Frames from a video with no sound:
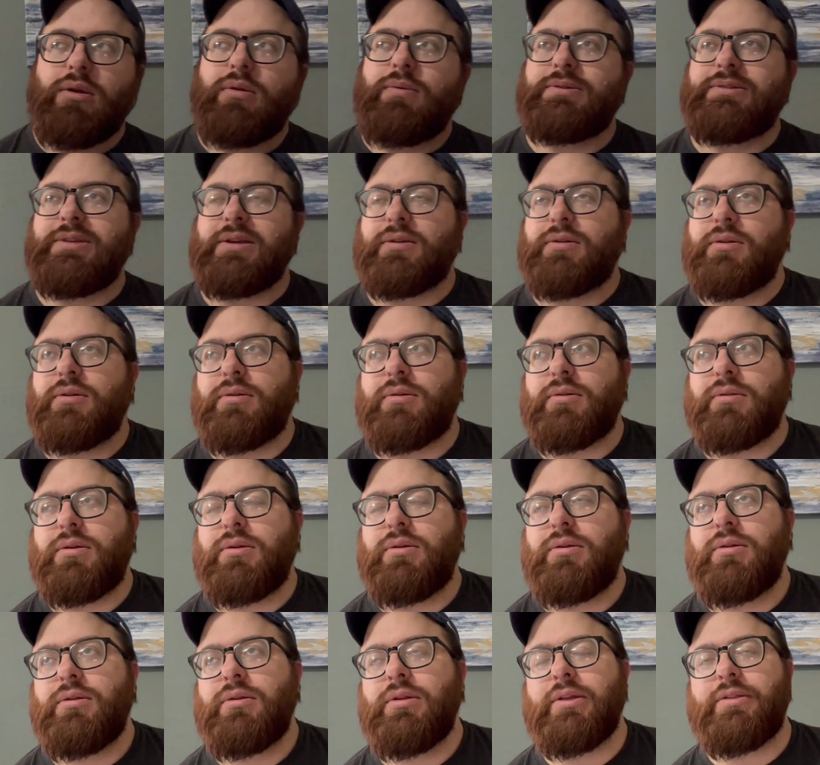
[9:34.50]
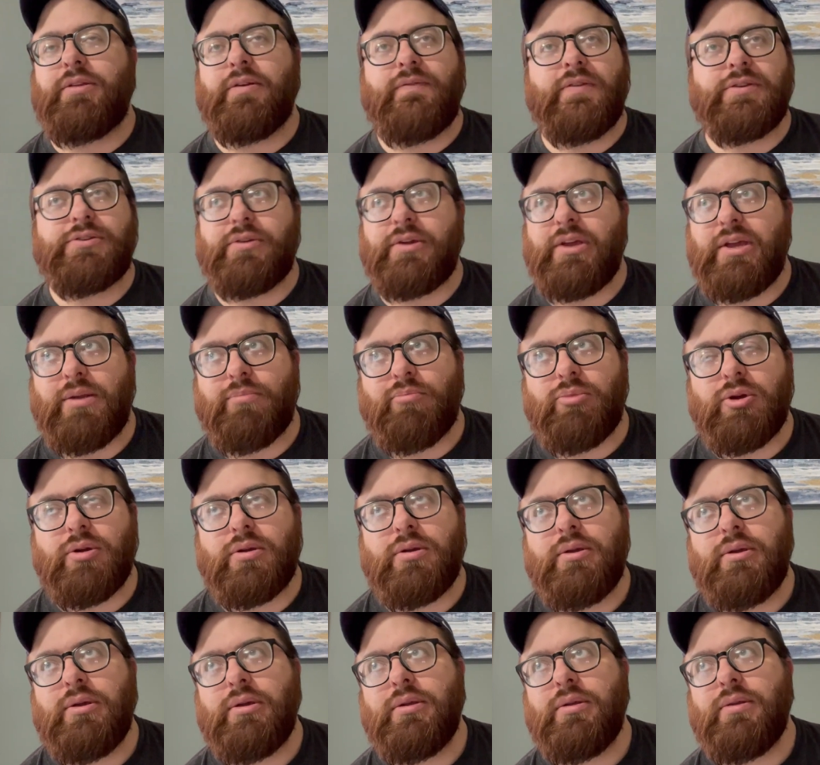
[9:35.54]
what's that called? Not the official
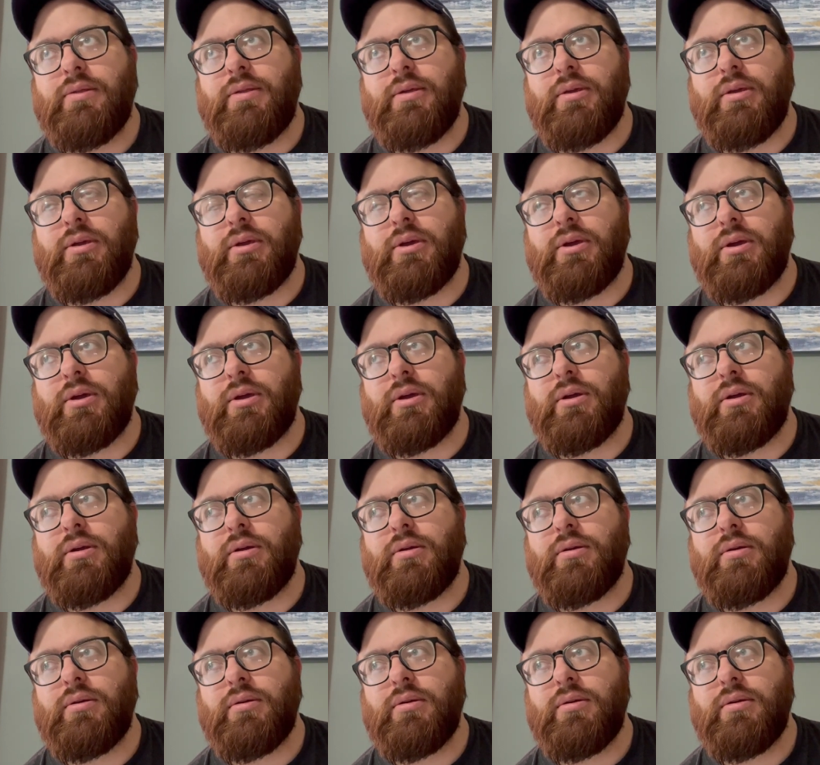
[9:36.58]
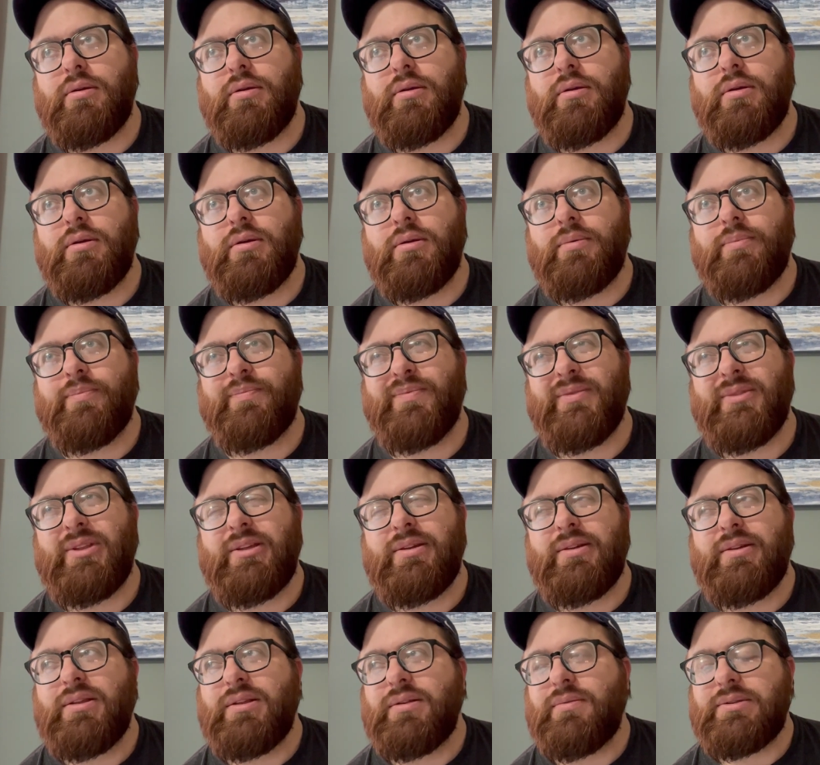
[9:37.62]
handbook. What's
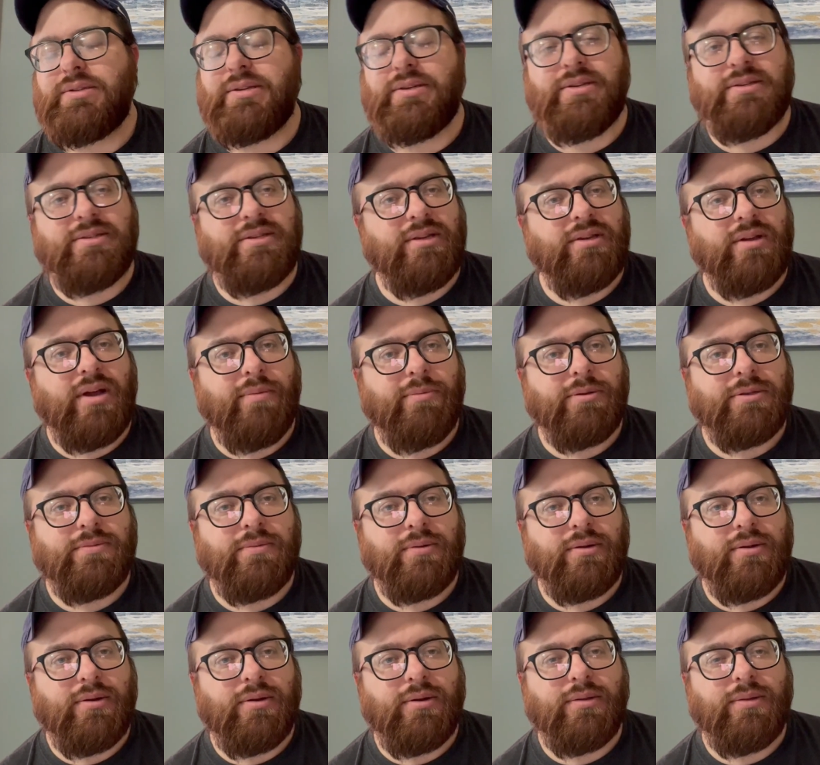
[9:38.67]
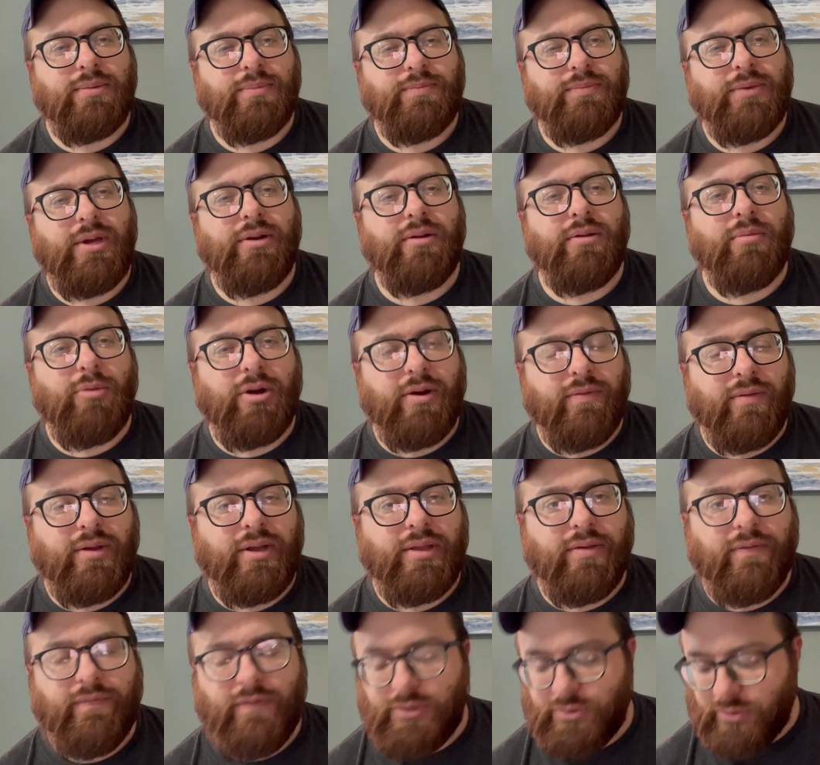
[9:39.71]
the DC Comics one called? I know Marvel
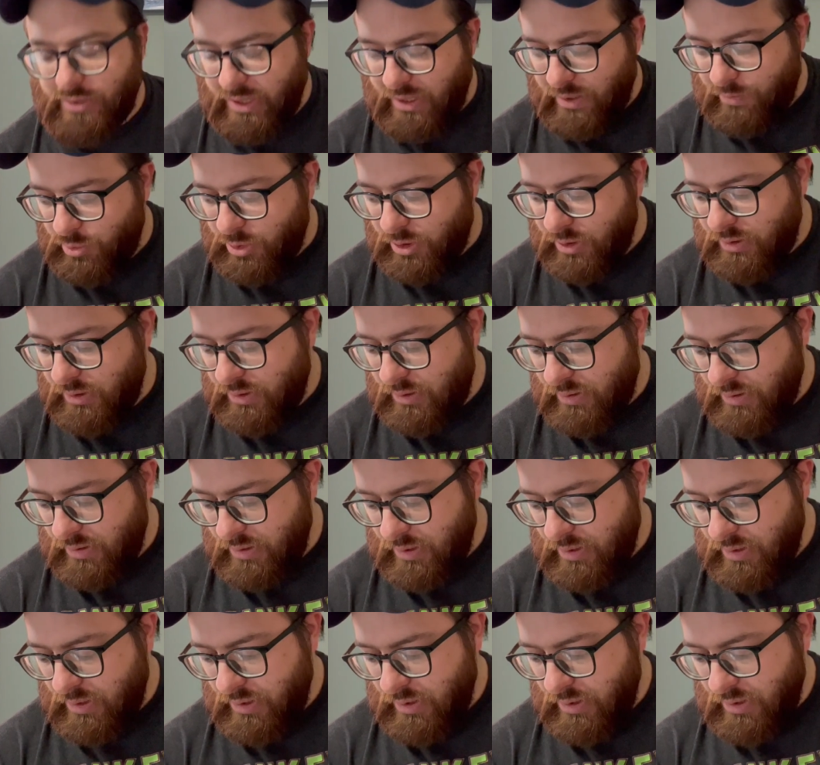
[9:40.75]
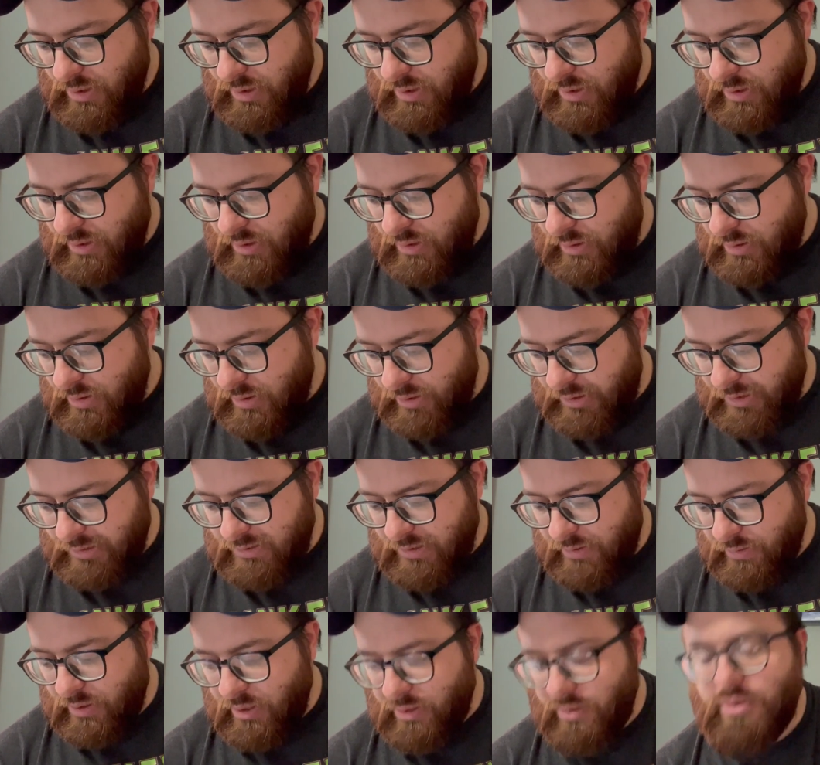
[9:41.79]
had the official handbook. The
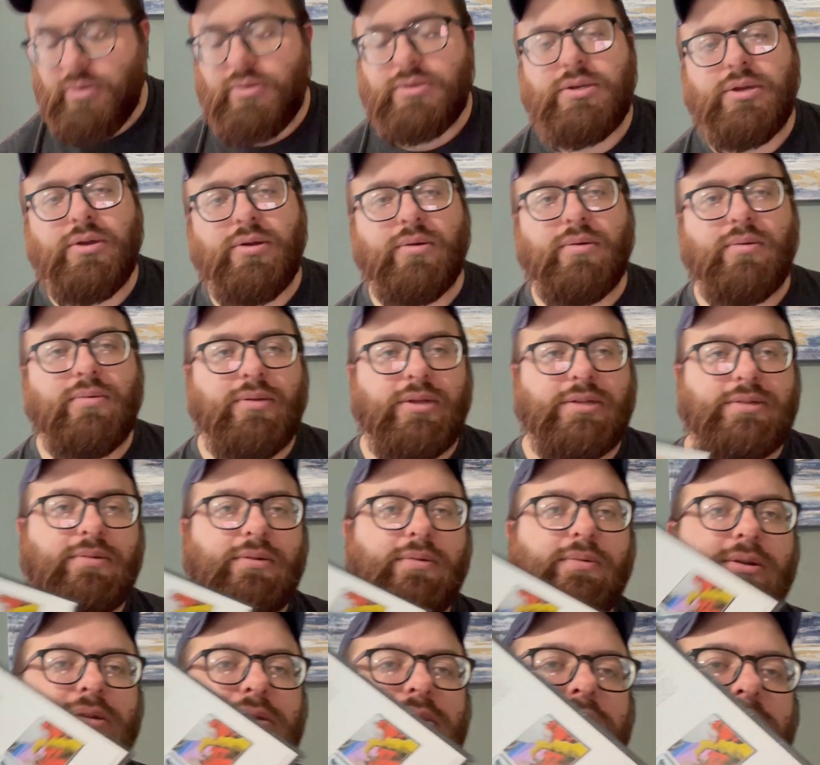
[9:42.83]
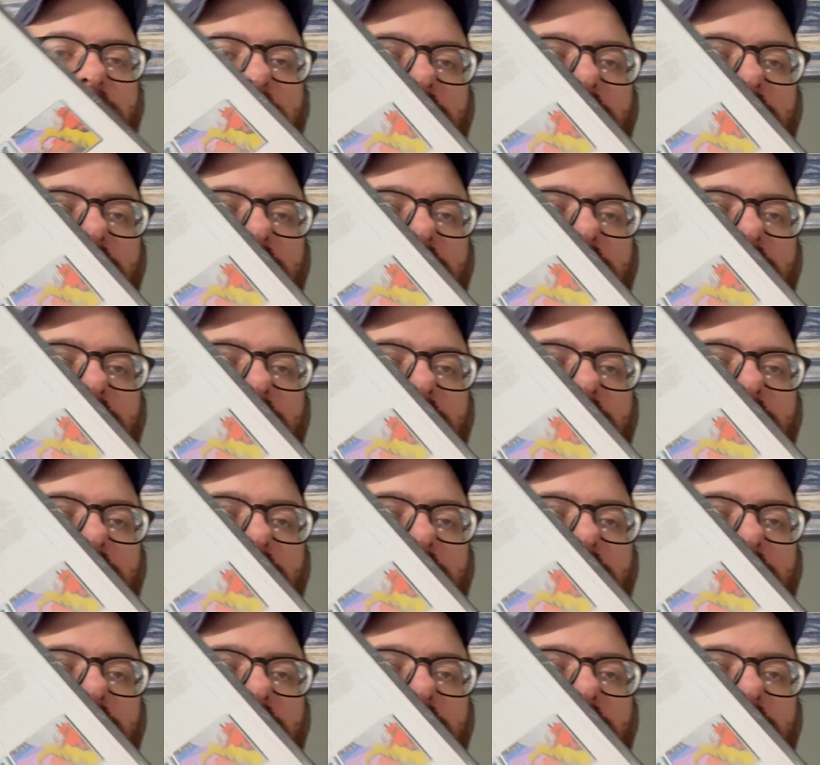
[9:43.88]
DC, Who's Who. That's what it was.